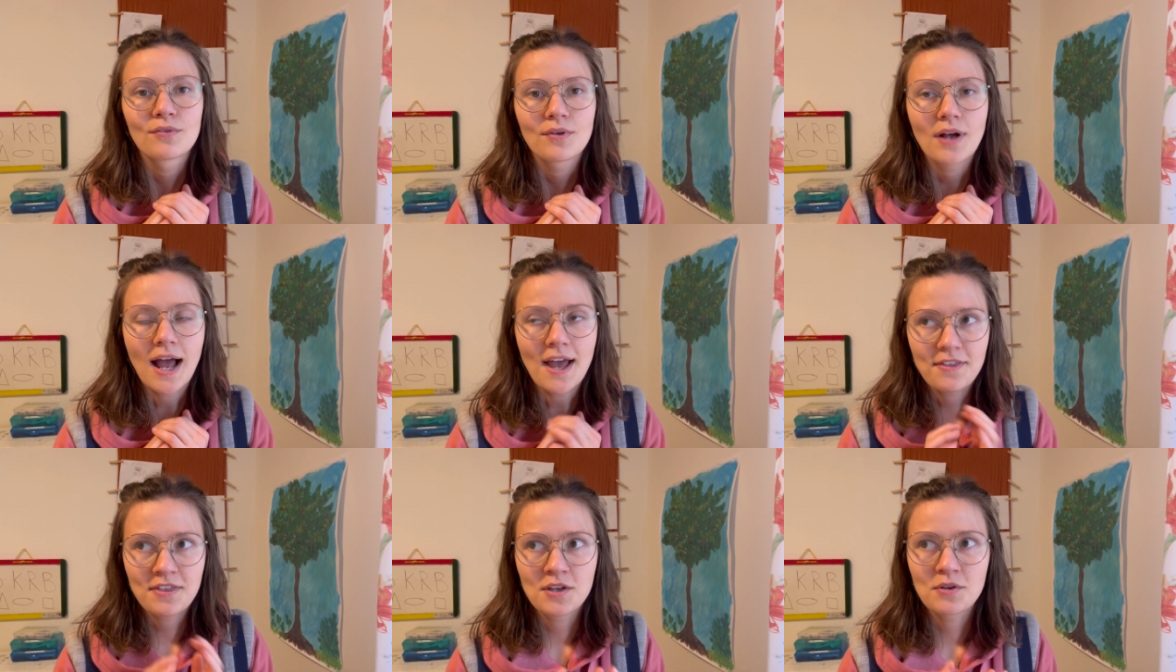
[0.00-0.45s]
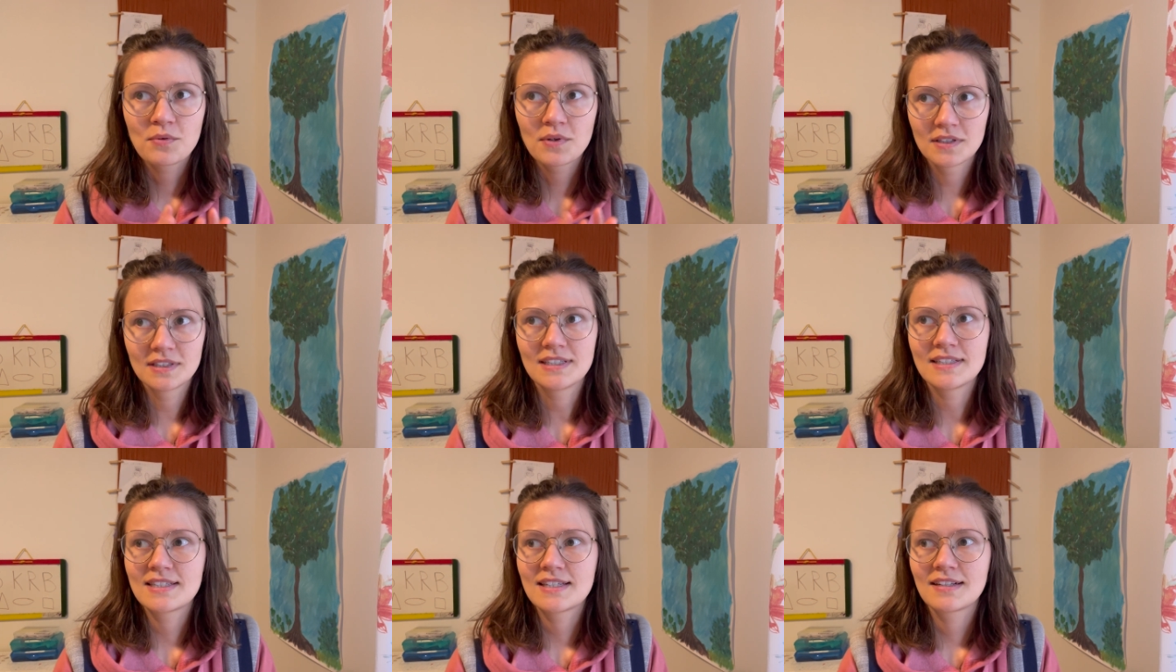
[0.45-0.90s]
I think
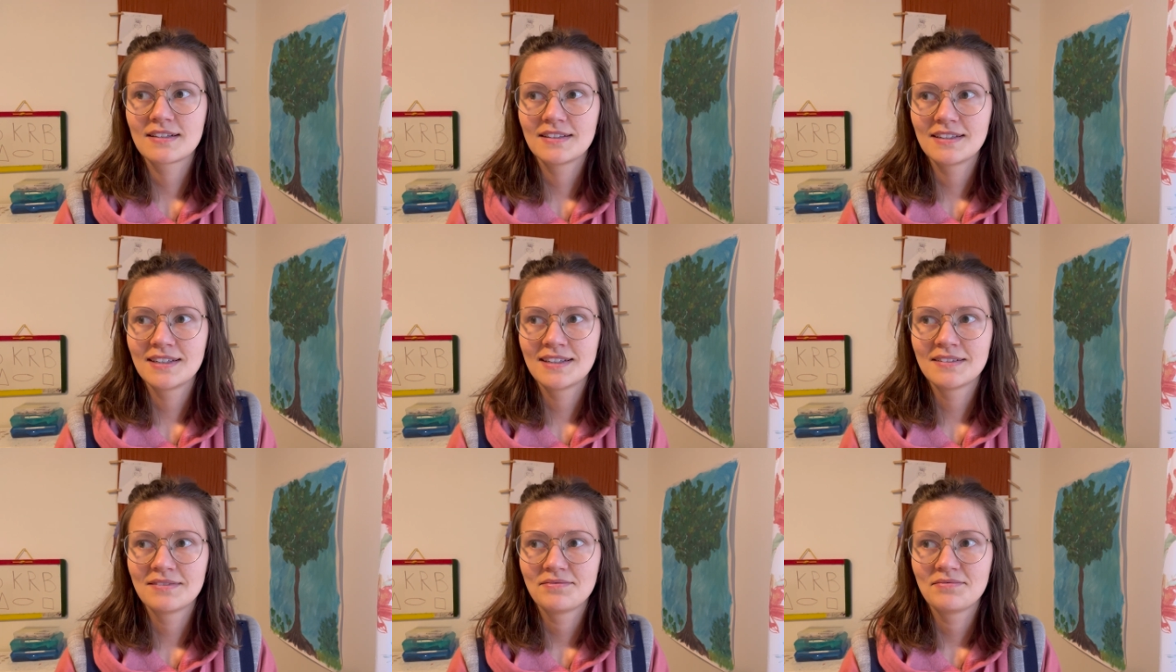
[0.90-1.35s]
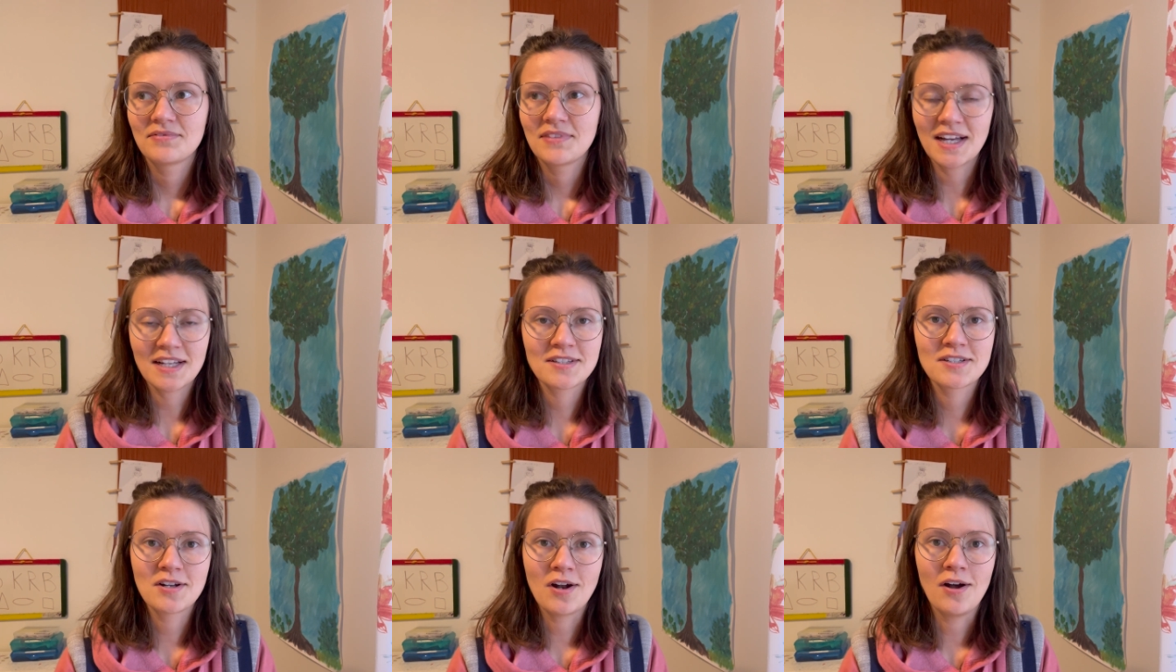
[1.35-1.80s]
realistically,
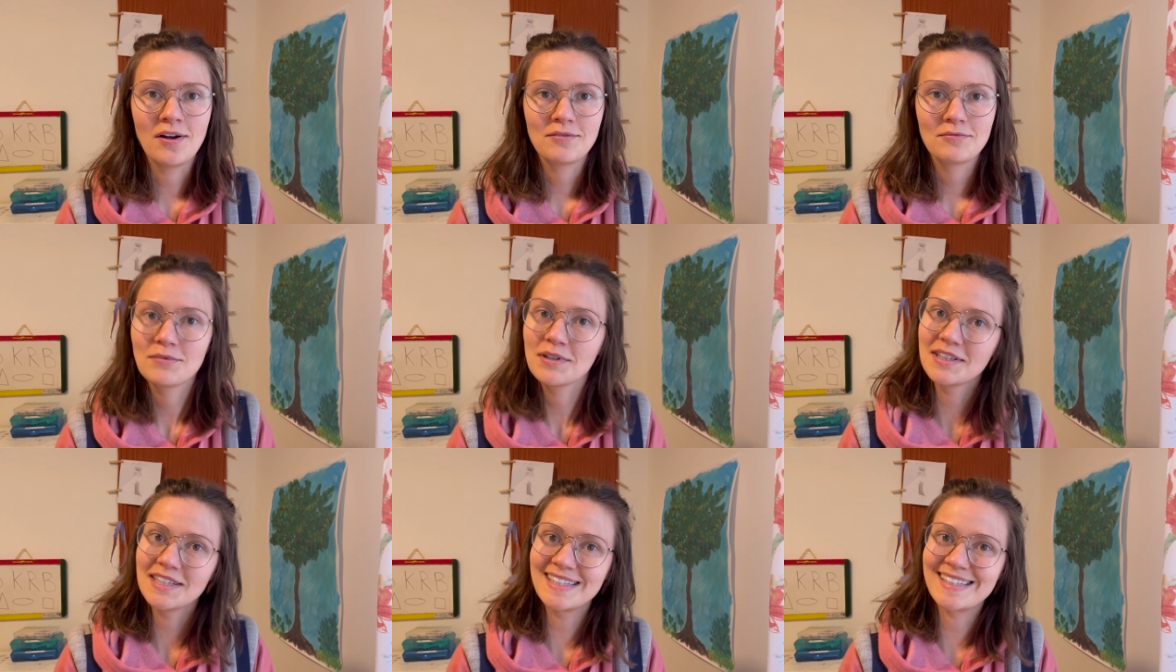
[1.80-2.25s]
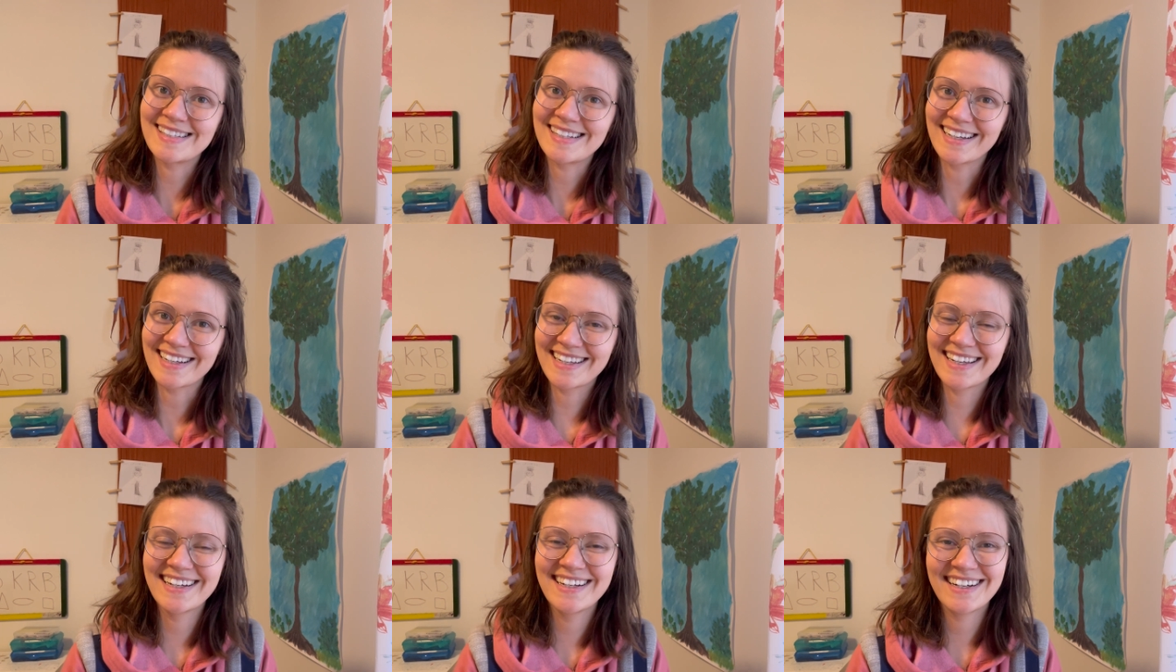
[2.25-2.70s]
that's not
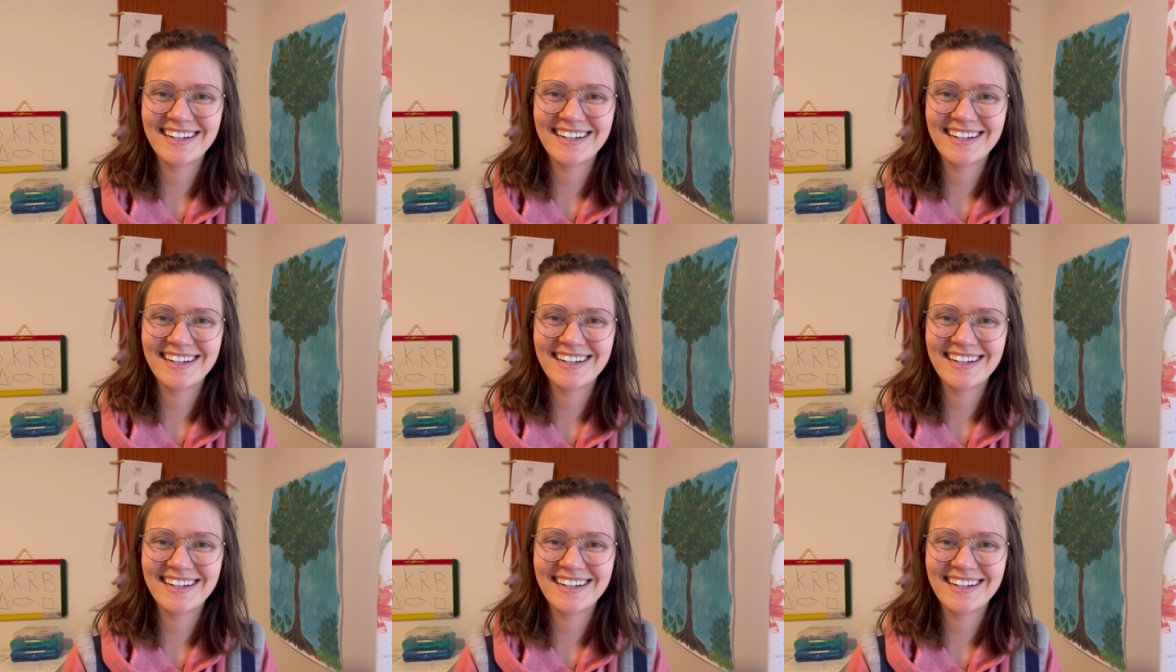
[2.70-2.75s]
realistic.